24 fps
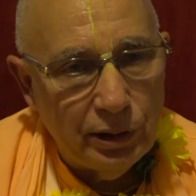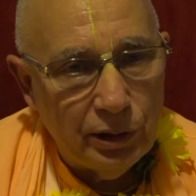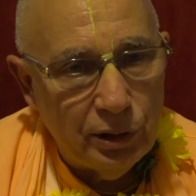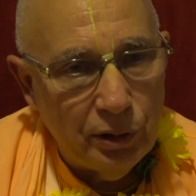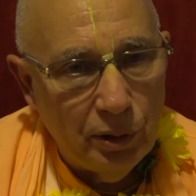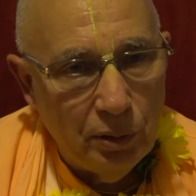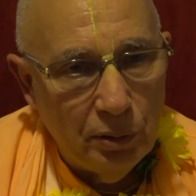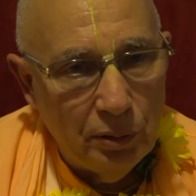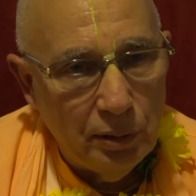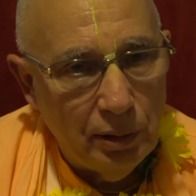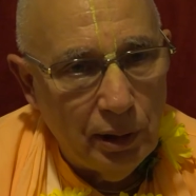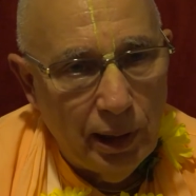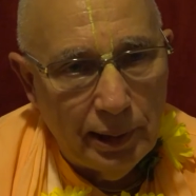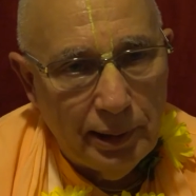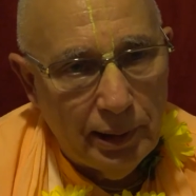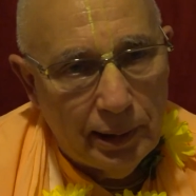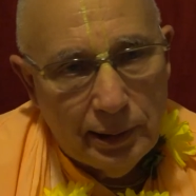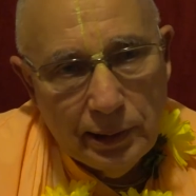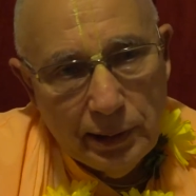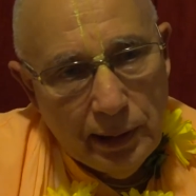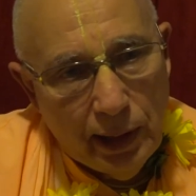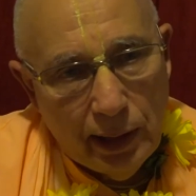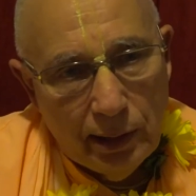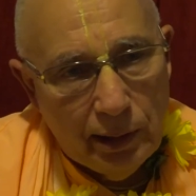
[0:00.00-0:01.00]
So, like I
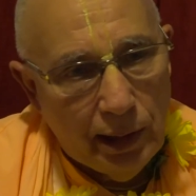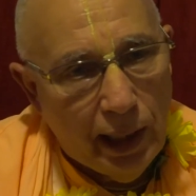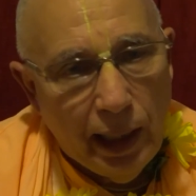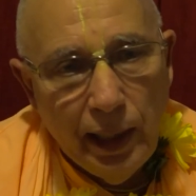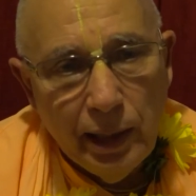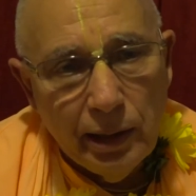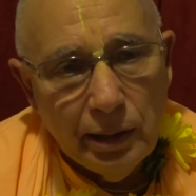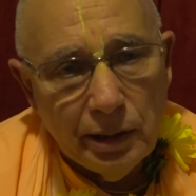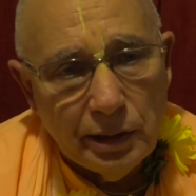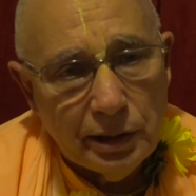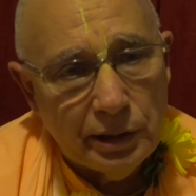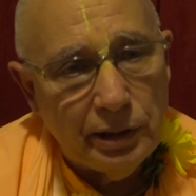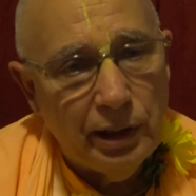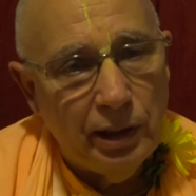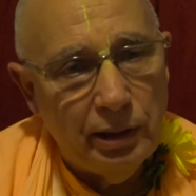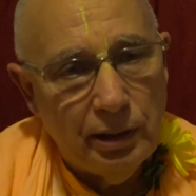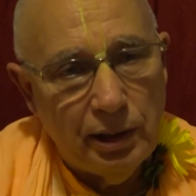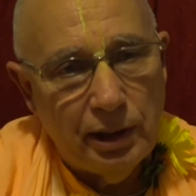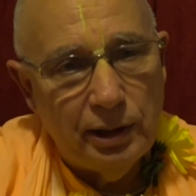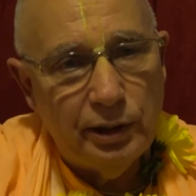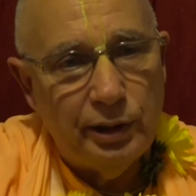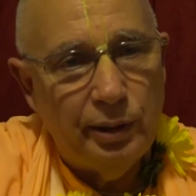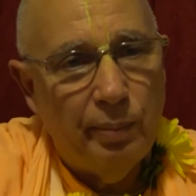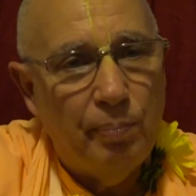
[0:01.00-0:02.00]
said, the innocent
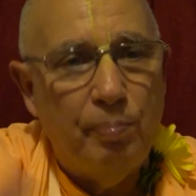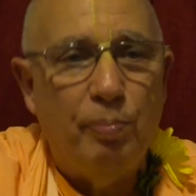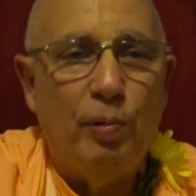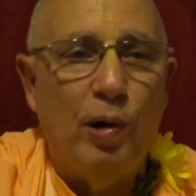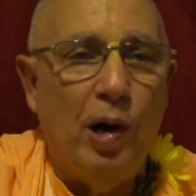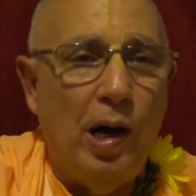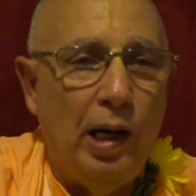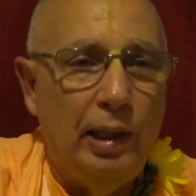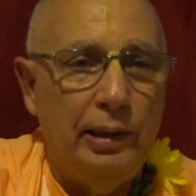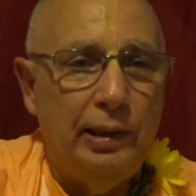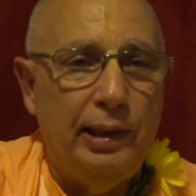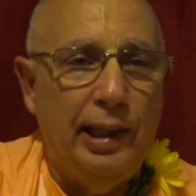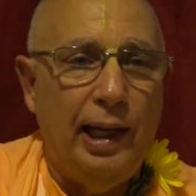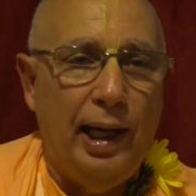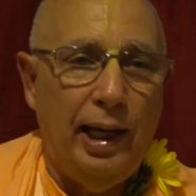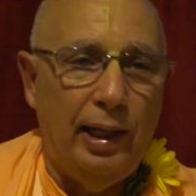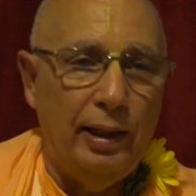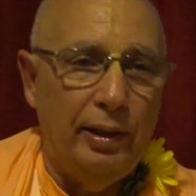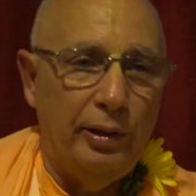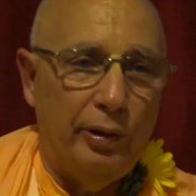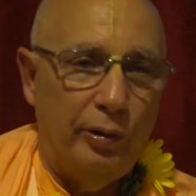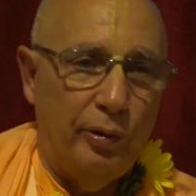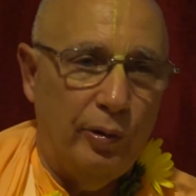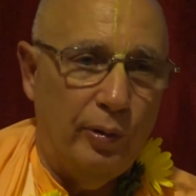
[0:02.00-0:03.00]
is a broad
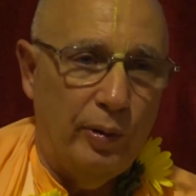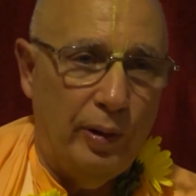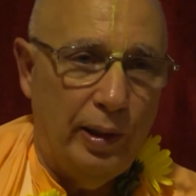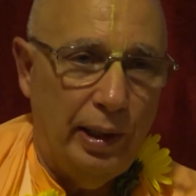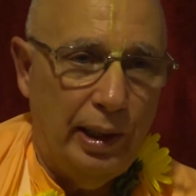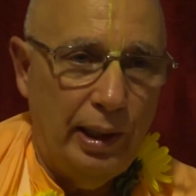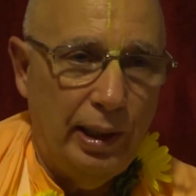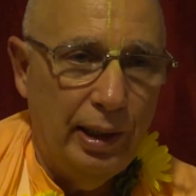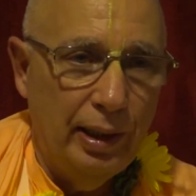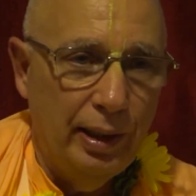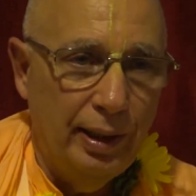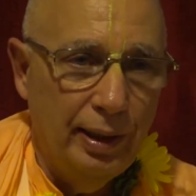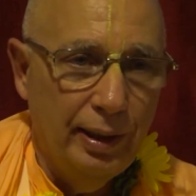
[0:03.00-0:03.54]
category.